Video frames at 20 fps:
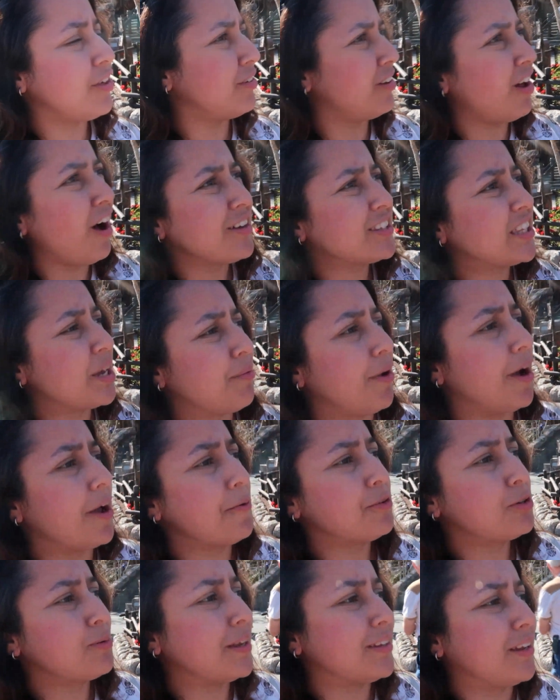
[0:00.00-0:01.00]
the last time
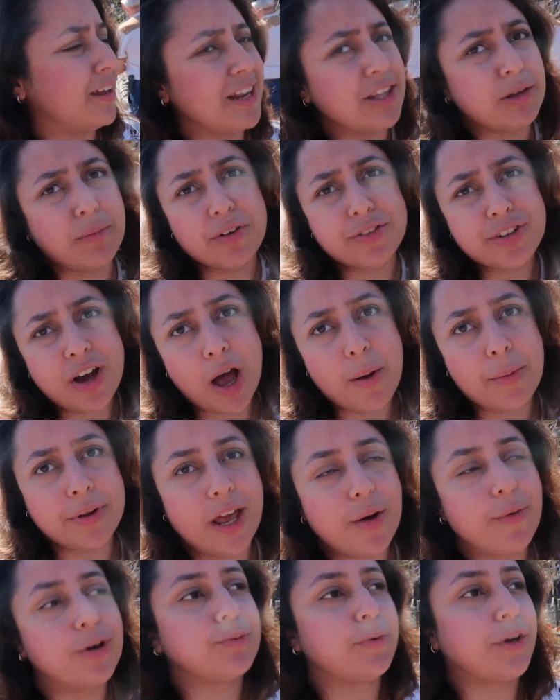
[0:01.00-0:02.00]
I spent a little bit of time
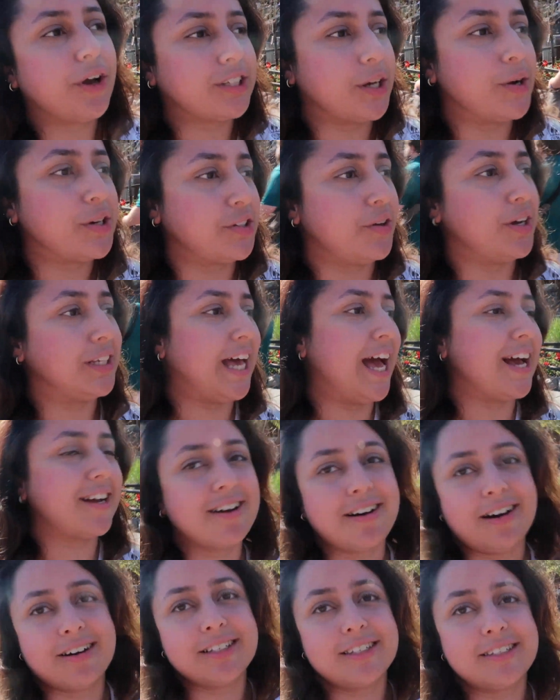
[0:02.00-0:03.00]
in it was because I was doing the egg
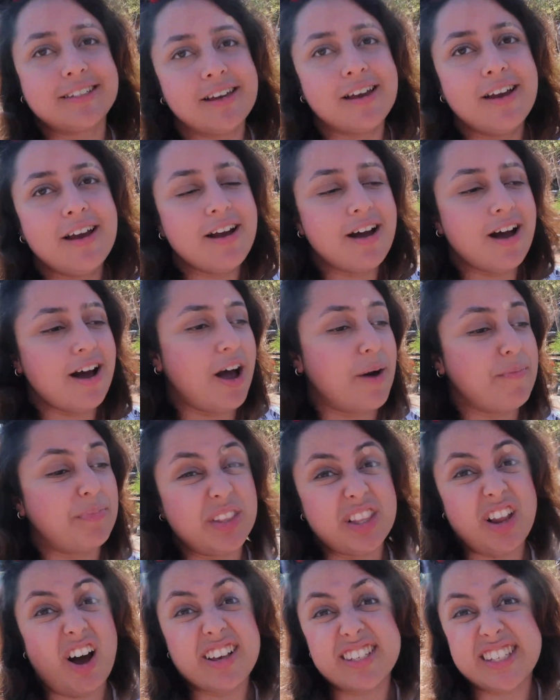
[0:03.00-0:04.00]
hunt um,
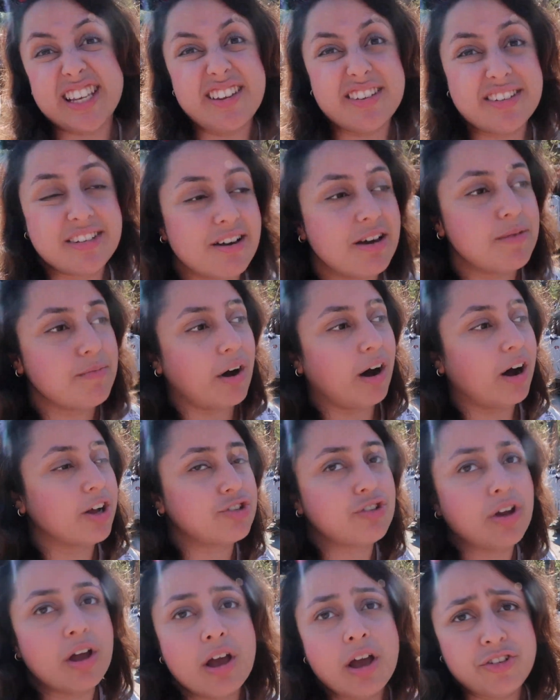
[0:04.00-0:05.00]
last Easter in
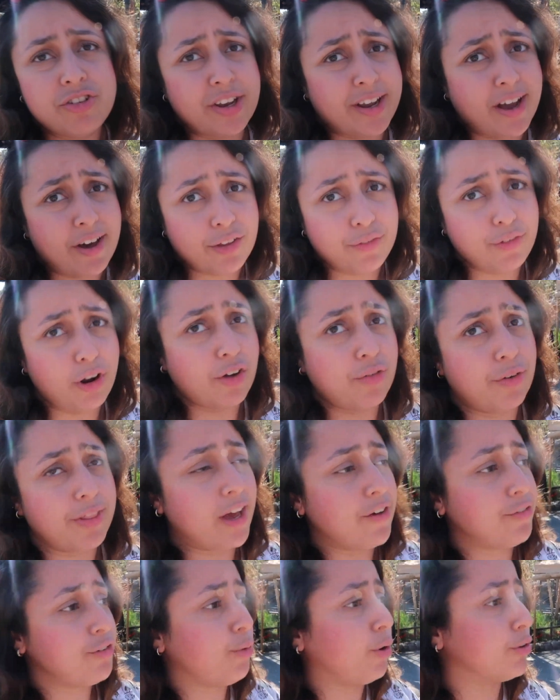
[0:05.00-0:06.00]
March. Check out the vlog for
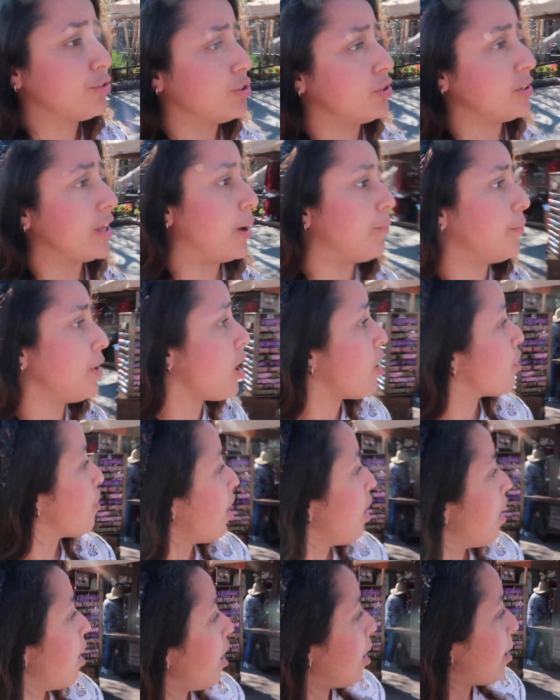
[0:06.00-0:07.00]
that if you want to down below.
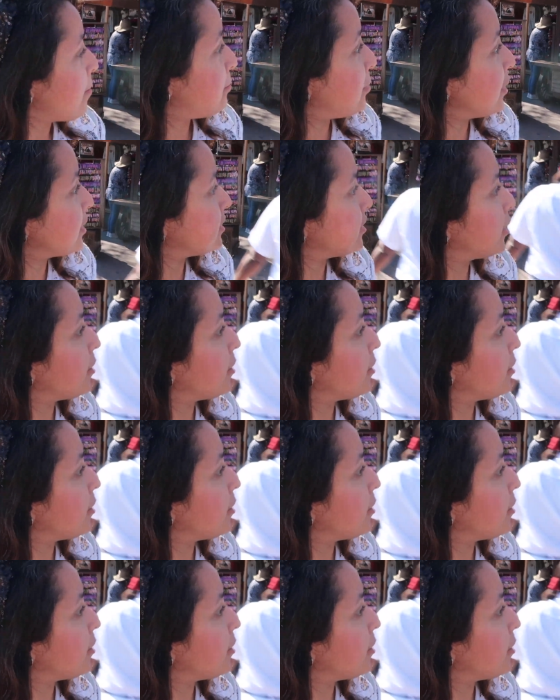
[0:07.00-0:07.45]
But